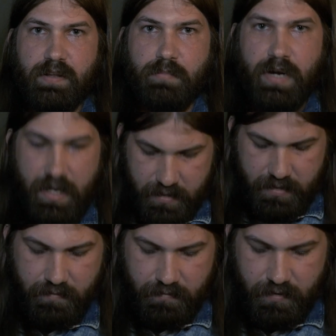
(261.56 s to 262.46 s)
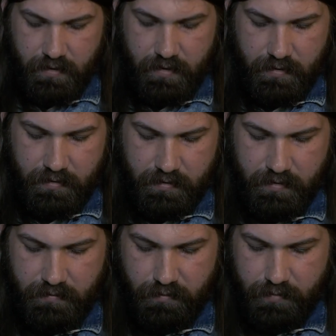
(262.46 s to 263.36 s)
on brand for
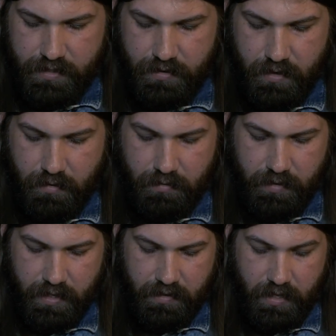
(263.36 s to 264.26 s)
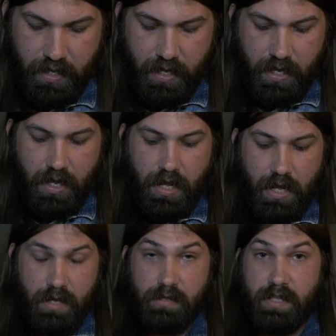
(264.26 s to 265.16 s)
for what you're going with.
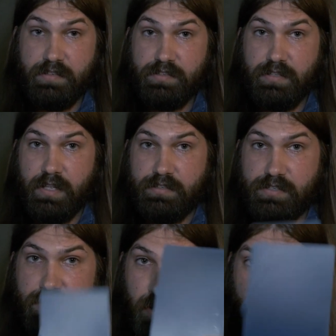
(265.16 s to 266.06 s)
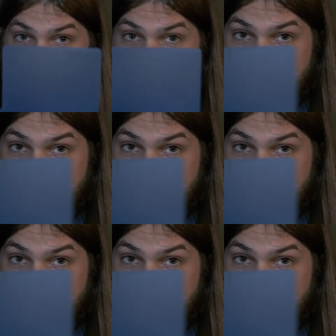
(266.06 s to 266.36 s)
Let's start with